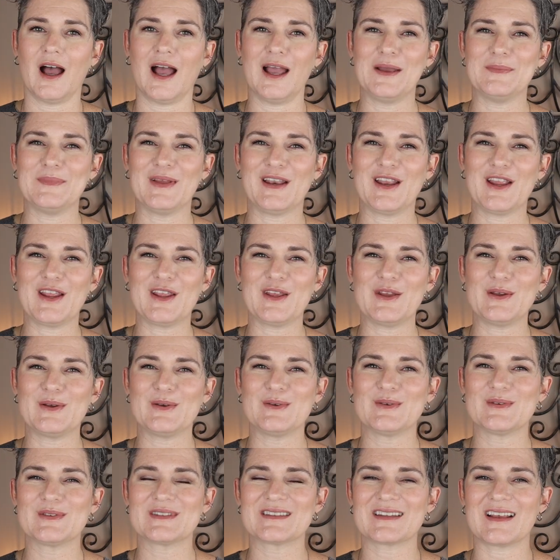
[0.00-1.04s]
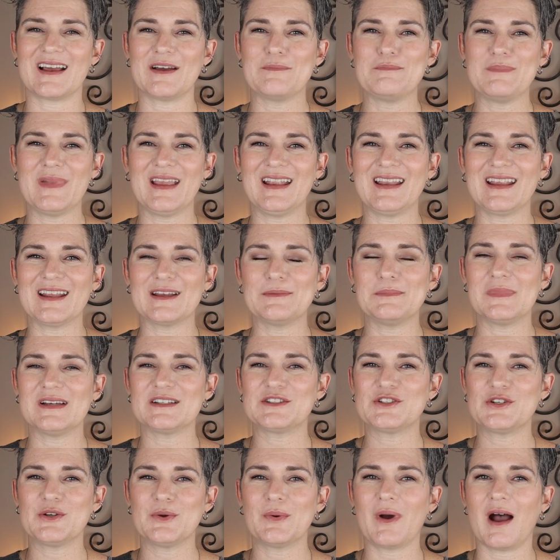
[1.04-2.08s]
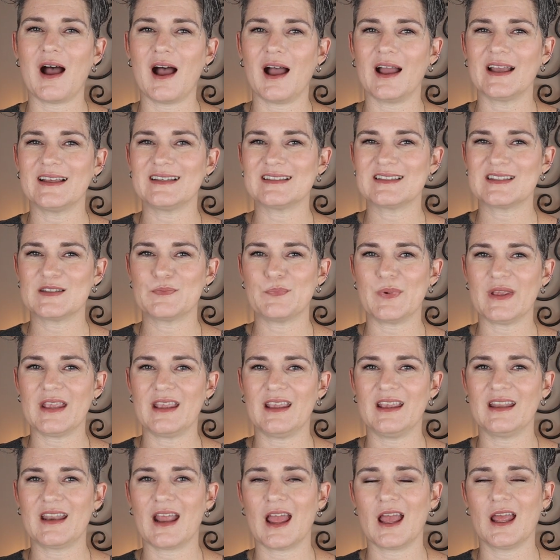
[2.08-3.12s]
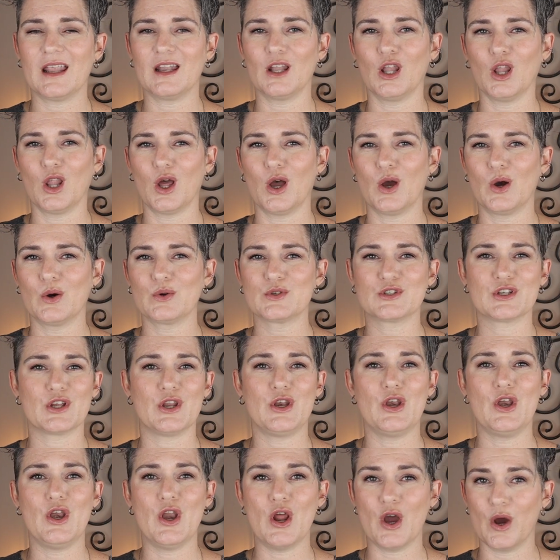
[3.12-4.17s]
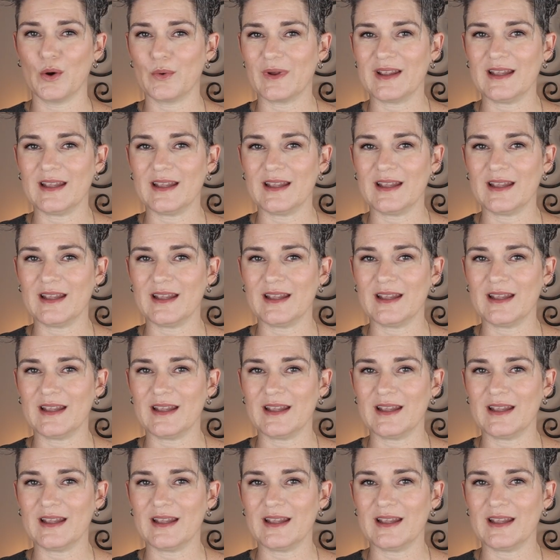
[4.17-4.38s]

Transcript: I'm gonna use medium to high speed and low to no